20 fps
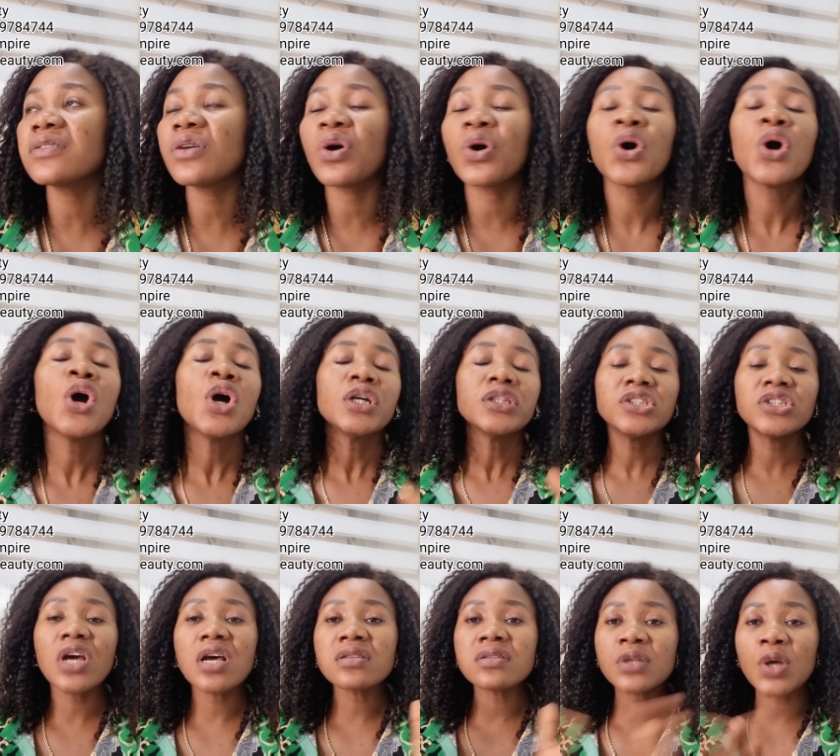So
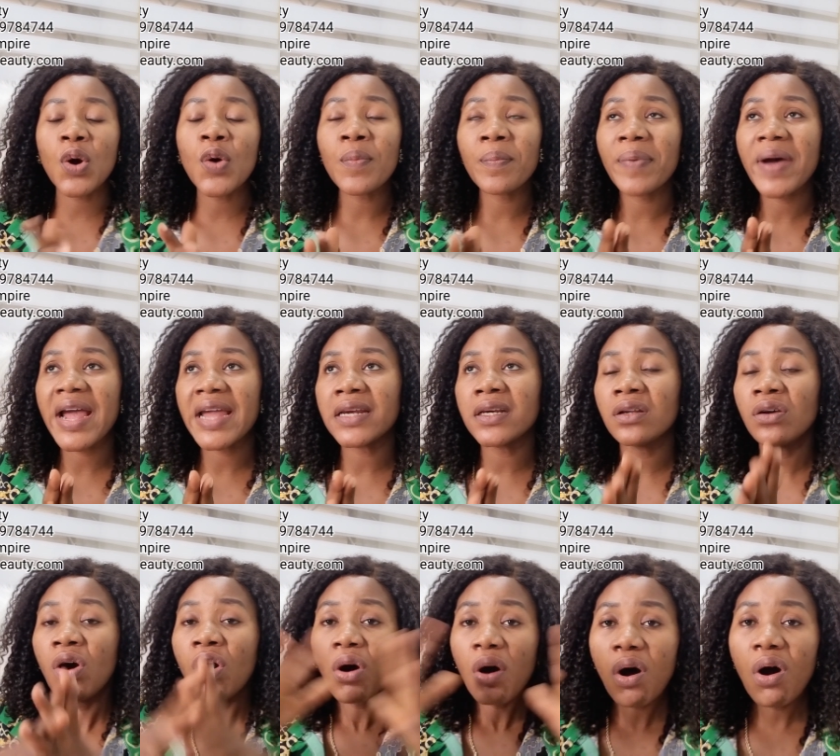just
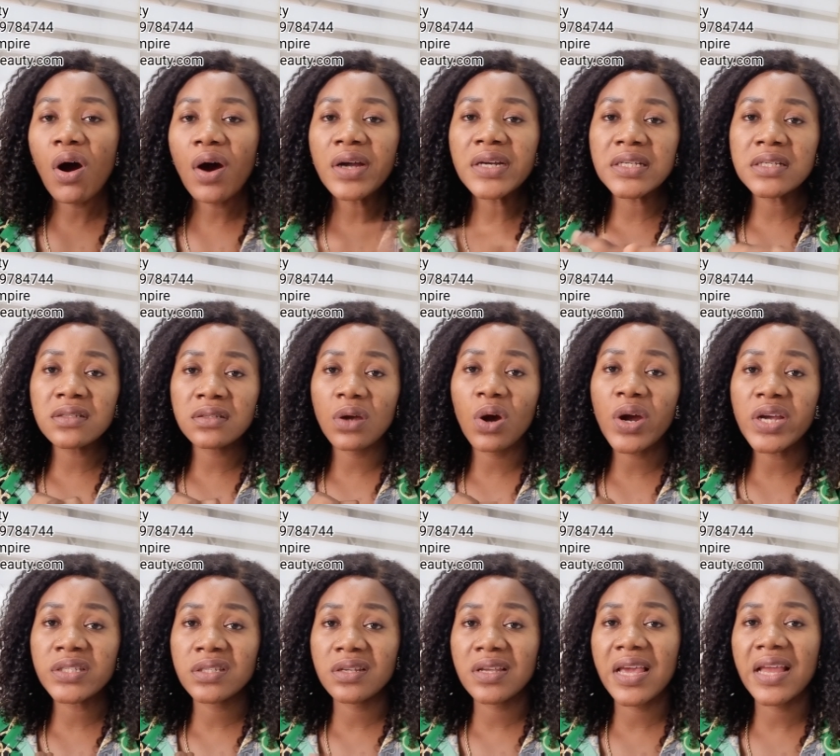combine all this
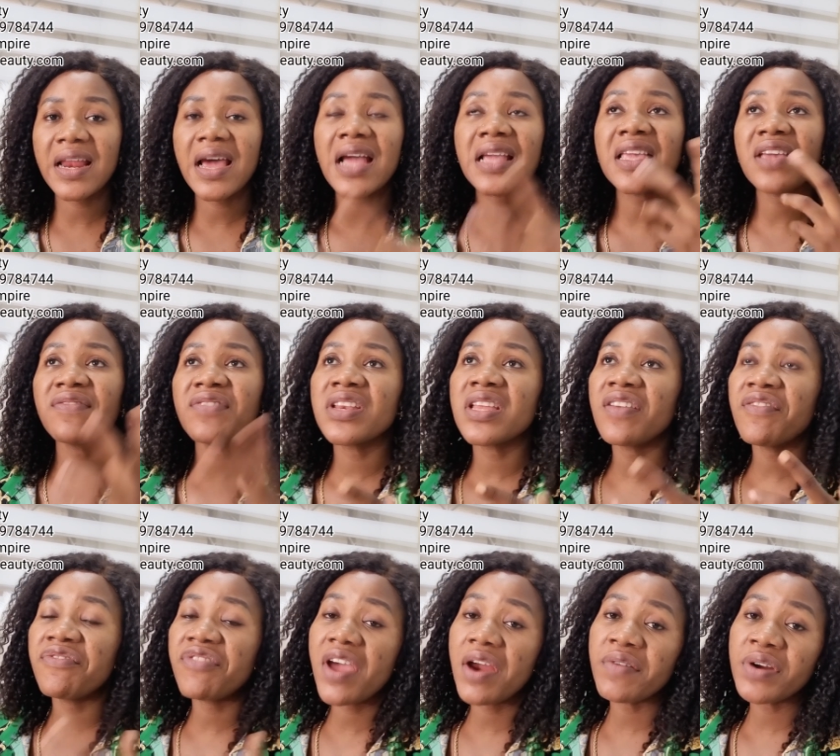oil together, give it
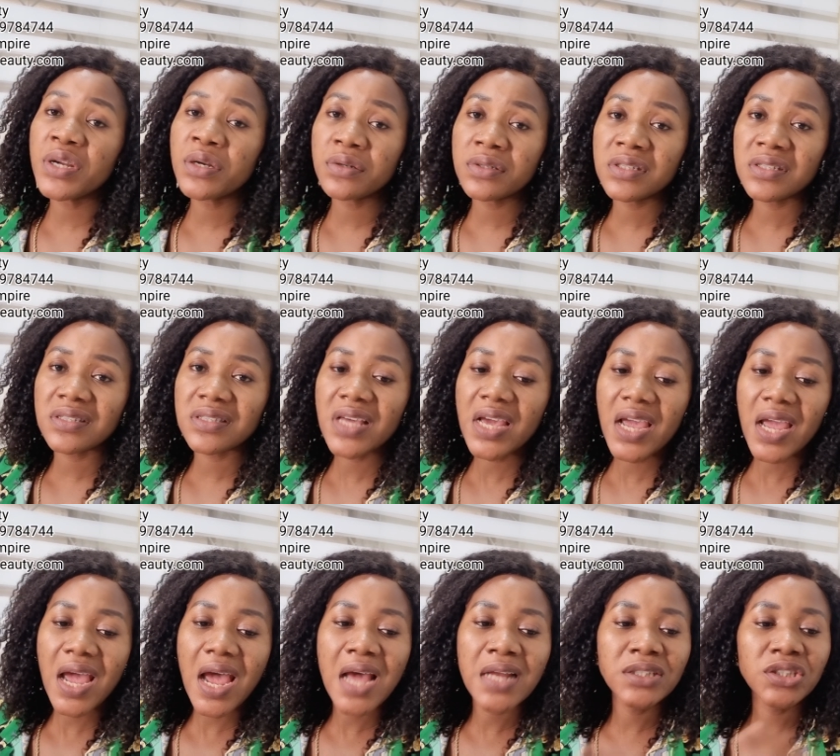a very good
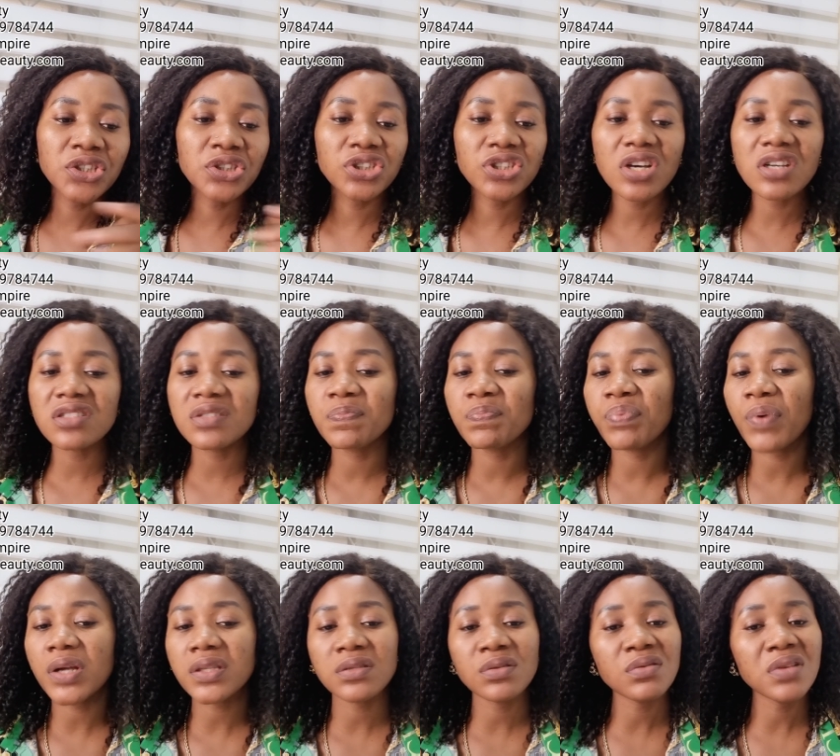stir, and you just
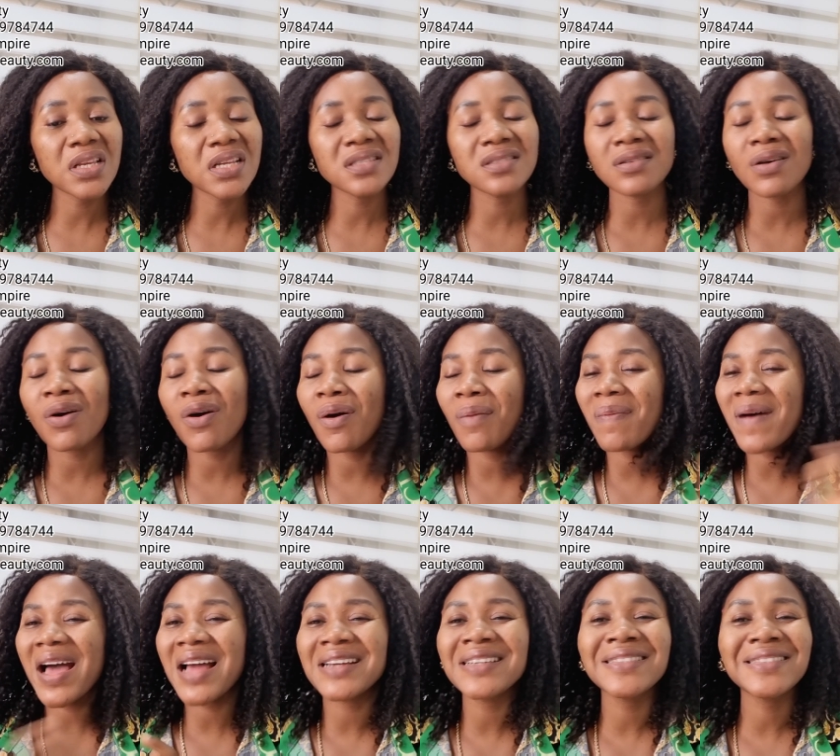bottle it
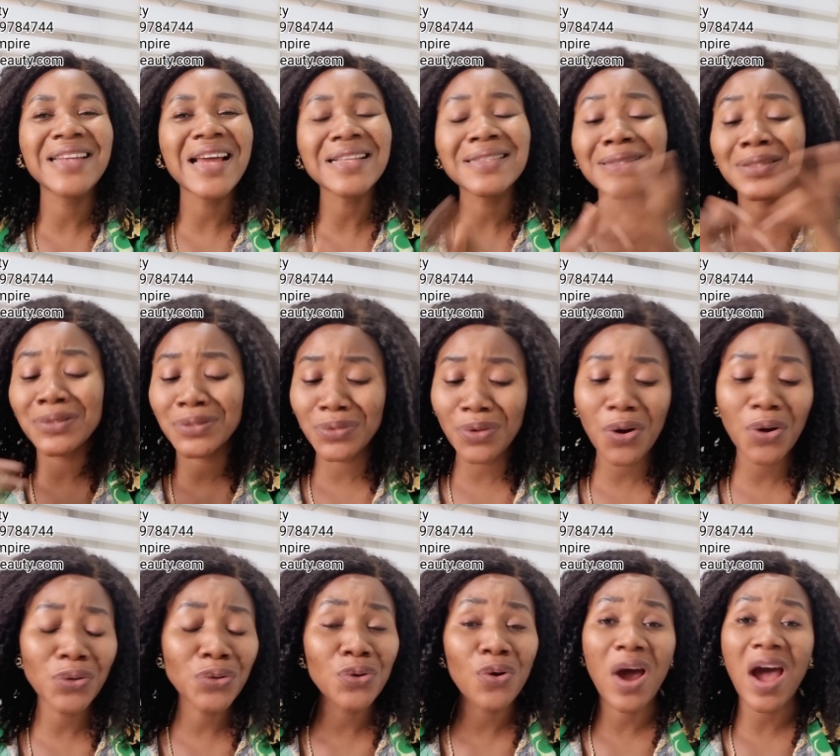up, and that is
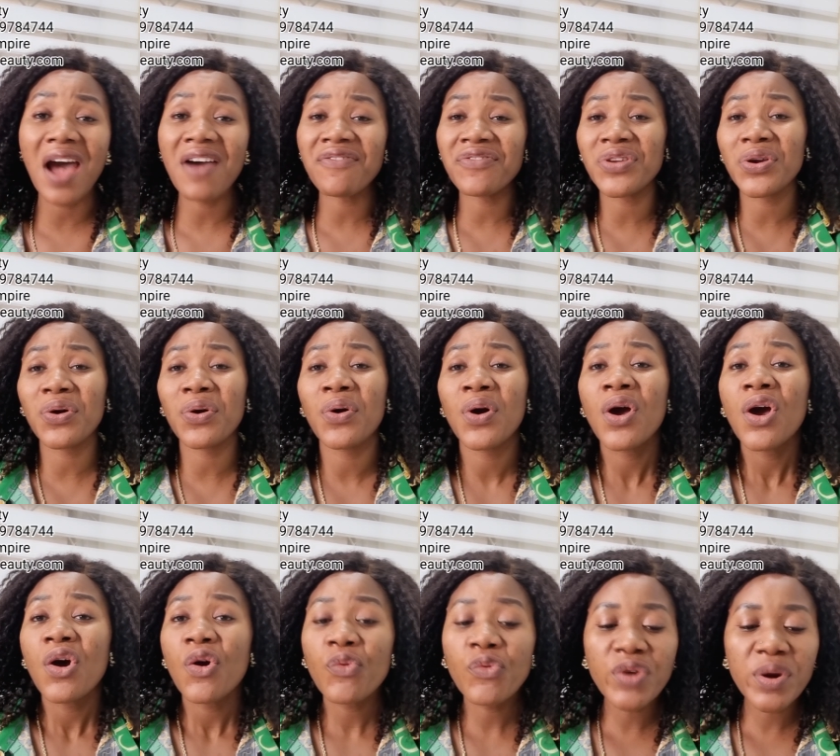all. You have your
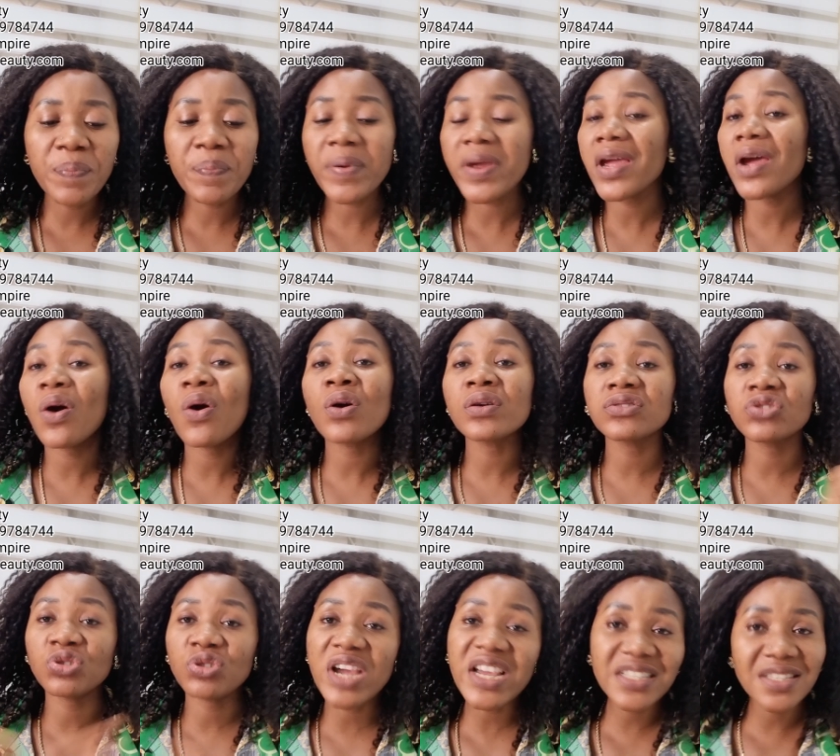repair or
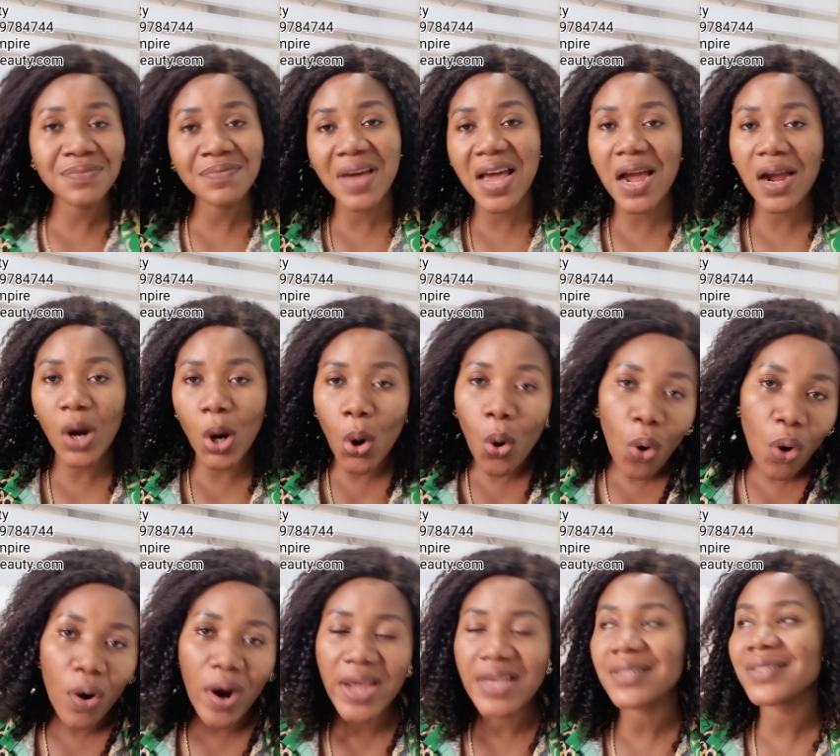stretch mark
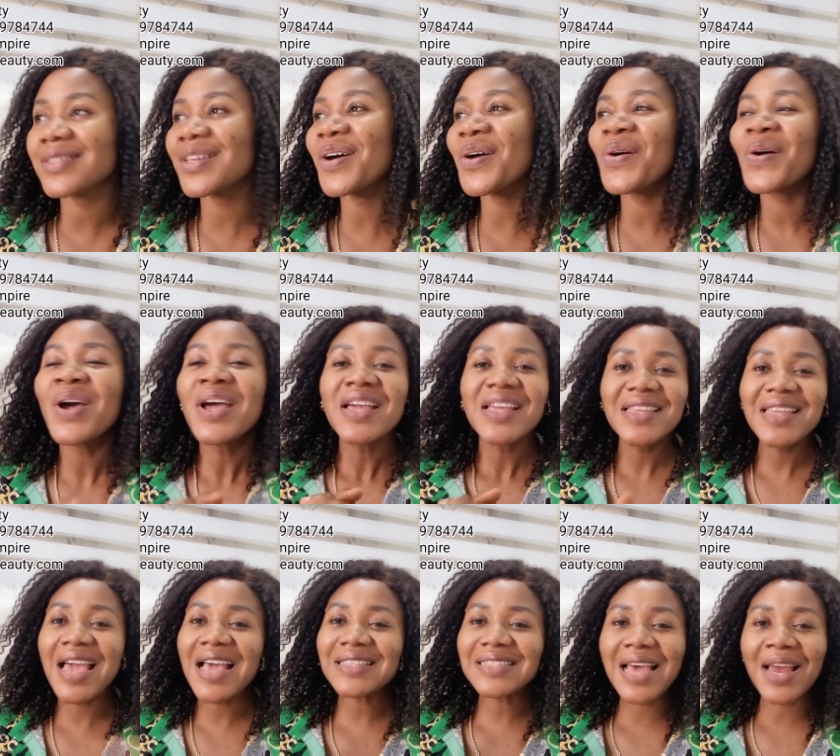oil. So
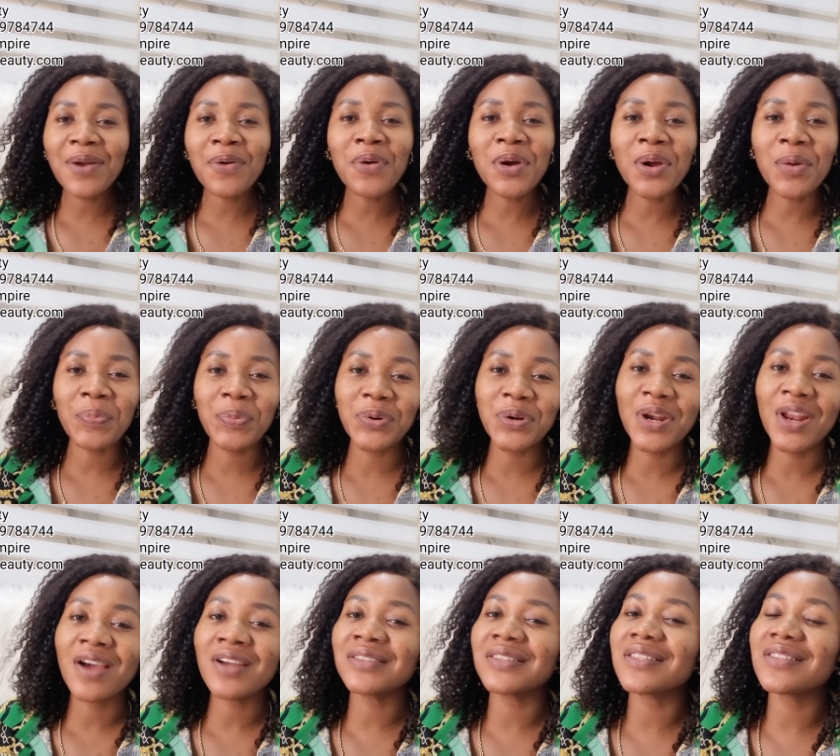yes, I don't want to
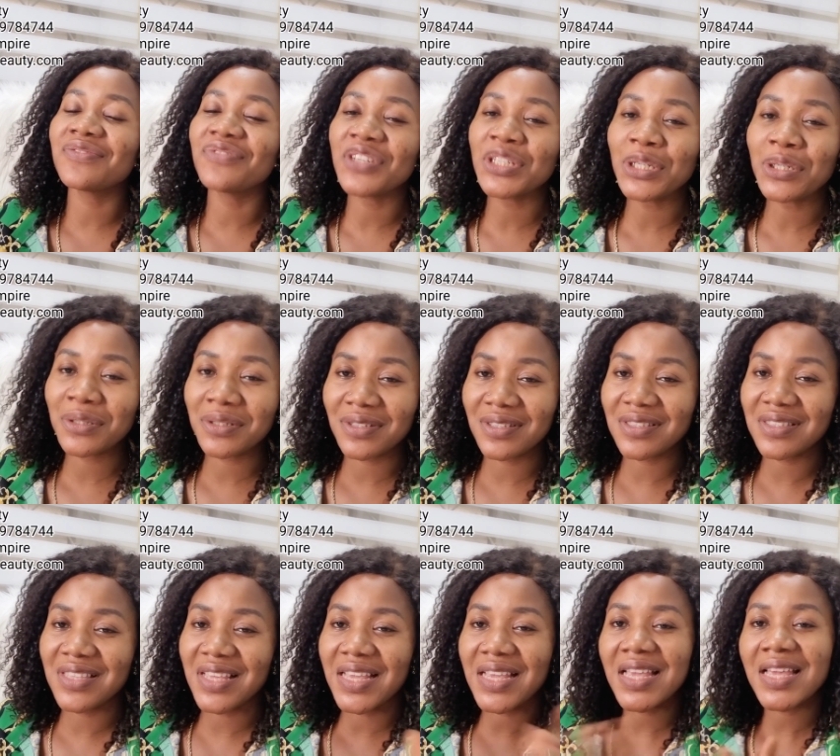prolong this video
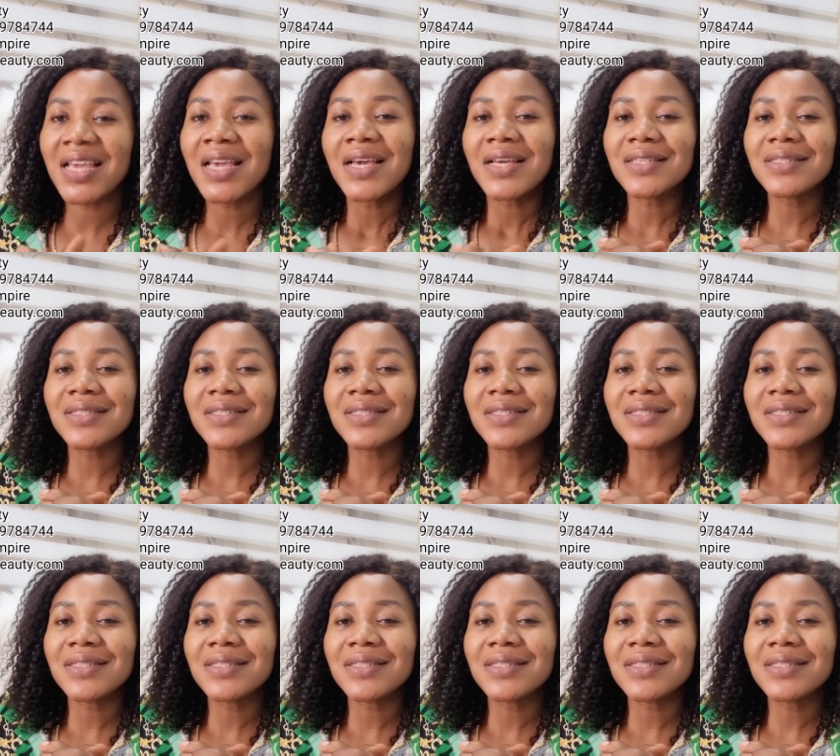today.